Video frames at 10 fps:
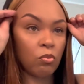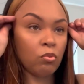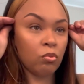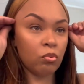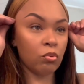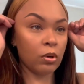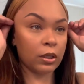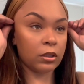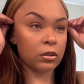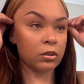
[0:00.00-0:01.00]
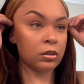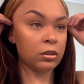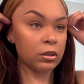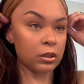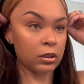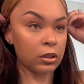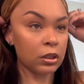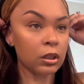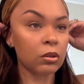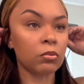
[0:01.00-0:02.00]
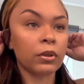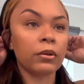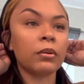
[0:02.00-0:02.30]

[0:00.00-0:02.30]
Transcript: Ooh, I could wear